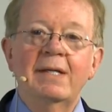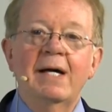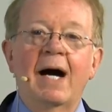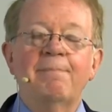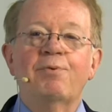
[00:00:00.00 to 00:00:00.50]

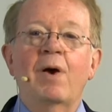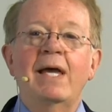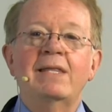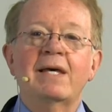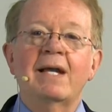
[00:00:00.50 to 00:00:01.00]
I
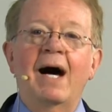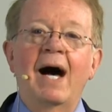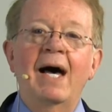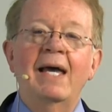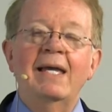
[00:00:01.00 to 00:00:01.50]
pray that
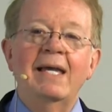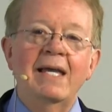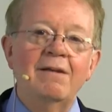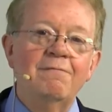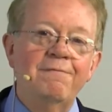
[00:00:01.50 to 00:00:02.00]
I,
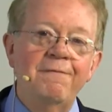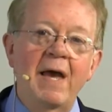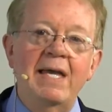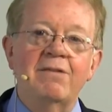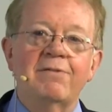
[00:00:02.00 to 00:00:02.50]
in
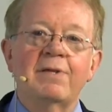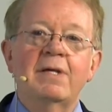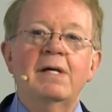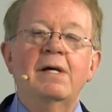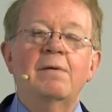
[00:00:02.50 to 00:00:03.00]
faith,
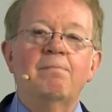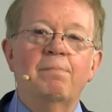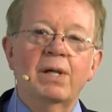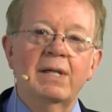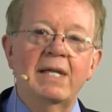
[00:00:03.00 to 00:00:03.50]

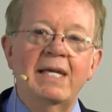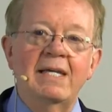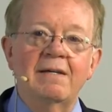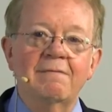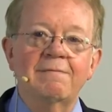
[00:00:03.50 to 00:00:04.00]

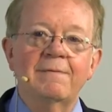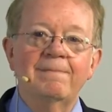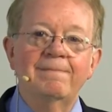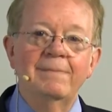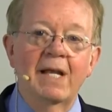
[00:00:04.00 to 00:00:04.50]
believe.
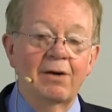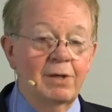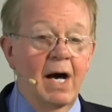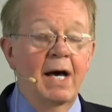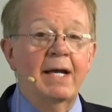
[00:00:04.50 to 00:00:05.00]
Now,
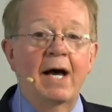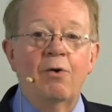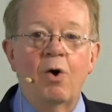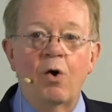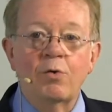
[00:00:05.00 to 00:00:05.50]
God,
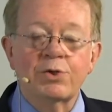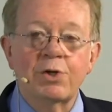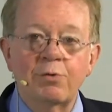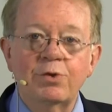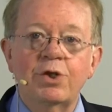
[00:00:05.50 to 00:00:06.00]
I'll
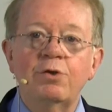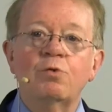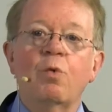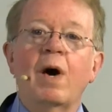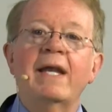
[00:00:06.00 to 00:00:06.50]
also
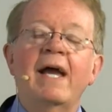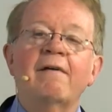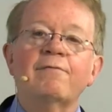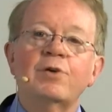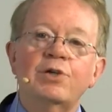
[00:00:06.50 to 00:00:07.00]
do
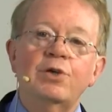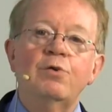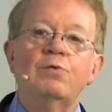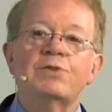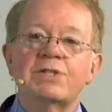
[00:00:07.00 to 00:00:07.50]
whatever
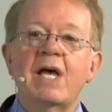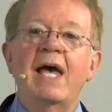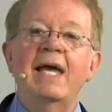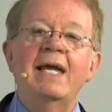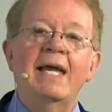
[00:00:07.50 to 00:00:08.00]
you
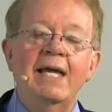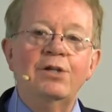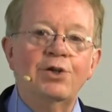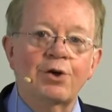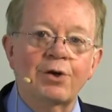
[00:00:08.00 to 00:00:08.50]
say
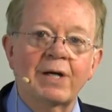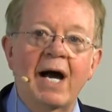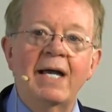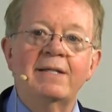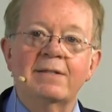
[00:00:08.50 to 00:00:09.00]
in your
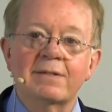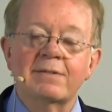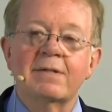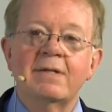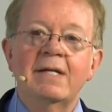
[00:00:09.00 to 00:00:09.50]
guidance.